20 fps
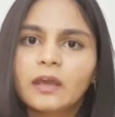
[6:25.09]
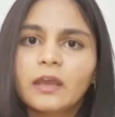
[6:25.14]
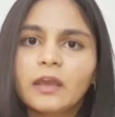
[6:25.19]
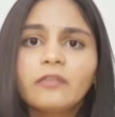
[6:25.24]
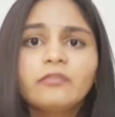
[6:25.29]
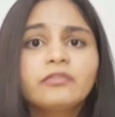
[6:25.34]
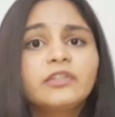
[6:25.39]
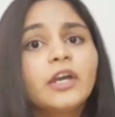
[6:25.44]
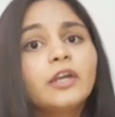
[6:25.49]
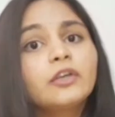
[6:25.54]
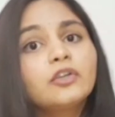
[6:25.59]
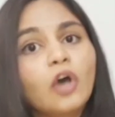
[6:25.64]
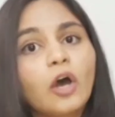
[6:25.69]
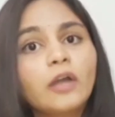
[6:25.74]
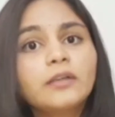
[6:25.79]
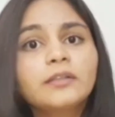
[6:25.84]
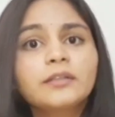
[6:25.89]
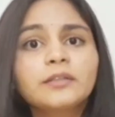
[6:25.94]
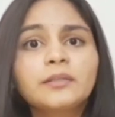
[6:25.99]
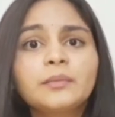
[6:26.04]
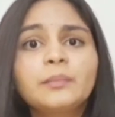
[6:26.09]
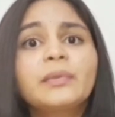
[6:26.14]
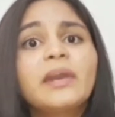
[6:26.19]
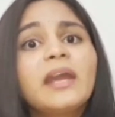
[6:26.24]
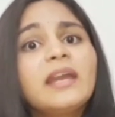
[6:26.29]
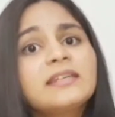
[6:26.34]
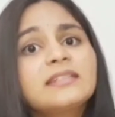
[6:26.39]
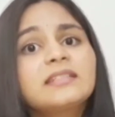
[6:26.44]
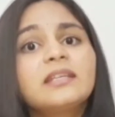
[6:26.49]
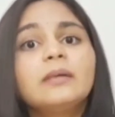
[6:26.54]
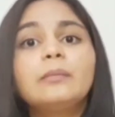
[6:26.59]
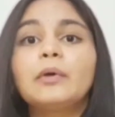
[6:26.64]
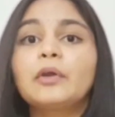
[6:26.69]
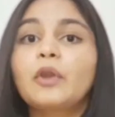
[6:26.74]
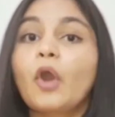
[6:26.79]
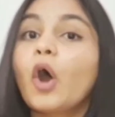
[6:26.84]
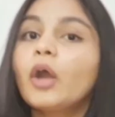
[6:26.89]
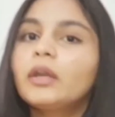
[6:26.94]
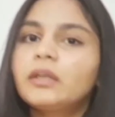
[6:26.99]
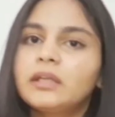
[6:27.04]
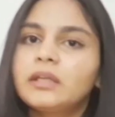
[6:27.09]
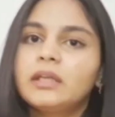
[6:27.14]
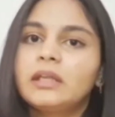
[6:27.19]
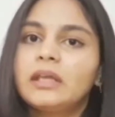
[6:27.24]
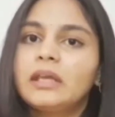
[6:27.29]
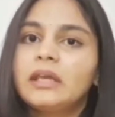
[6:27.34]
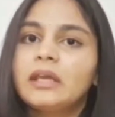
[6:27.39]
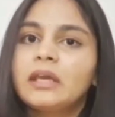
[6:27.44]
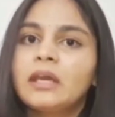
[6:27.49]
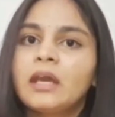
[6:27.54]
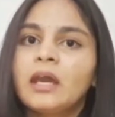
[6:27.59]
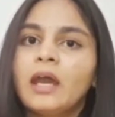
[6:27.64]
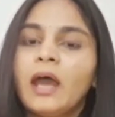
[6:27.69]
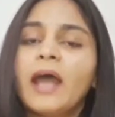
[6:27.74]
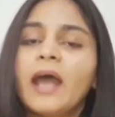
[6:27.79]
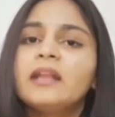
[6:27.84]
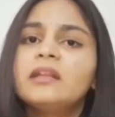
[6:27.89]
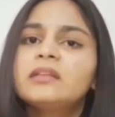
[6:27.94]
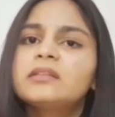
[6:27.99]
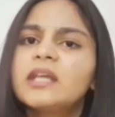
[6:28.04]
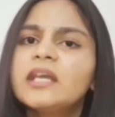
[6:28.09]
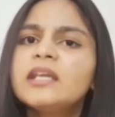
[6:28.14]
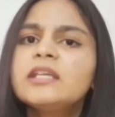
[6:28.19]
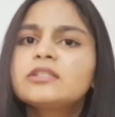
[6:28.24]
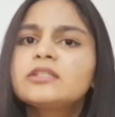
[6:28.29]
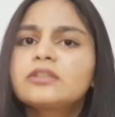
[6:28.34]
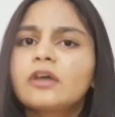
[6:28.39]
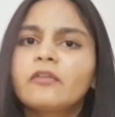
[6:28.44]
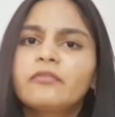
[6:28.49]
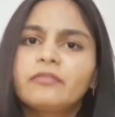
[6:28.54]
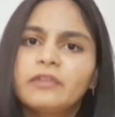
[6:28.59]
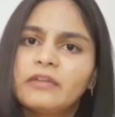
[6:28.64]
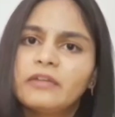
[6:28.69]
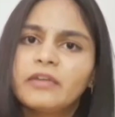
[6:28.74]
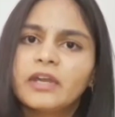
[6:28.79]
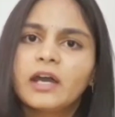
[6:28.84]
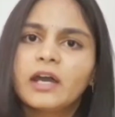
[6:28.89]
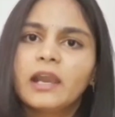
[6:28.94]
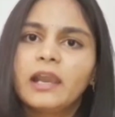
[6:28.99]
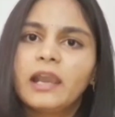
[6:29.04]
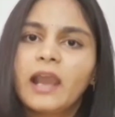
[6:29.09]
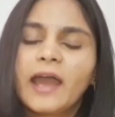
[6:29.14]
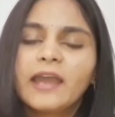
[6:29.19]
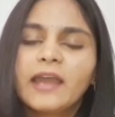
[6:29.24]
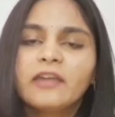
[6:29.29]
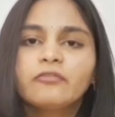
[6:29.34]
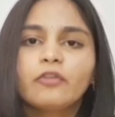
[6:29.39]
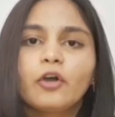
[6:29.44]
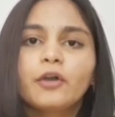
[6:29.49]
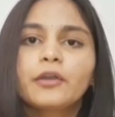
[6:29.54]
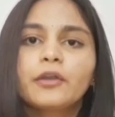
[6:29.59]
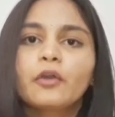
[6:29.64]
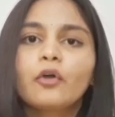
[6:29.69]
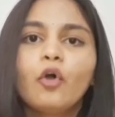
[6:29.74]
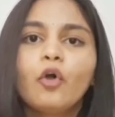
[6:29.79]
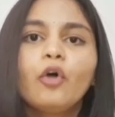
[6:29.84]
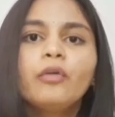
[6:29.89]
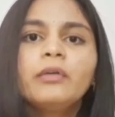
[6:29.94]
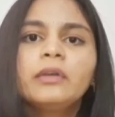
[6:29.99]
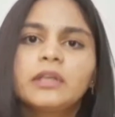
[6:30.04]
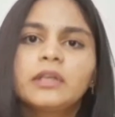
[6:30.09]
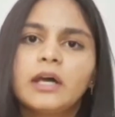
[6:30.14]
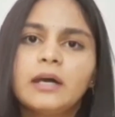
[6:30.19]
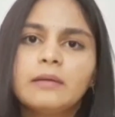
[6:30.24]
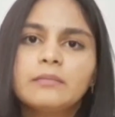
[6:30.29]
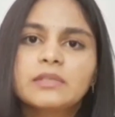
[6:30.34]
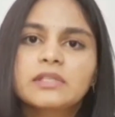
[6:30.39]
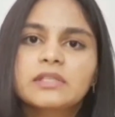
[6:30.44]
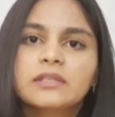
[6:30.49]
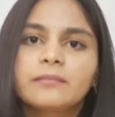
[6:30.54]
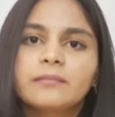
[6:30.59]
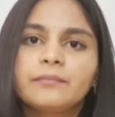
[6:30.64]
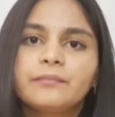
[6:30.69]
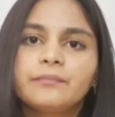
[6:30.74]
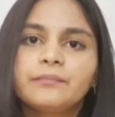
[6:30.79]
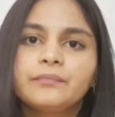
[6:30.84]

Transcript: if their daughter breaks the monotony and thinks of living her life on her own terms.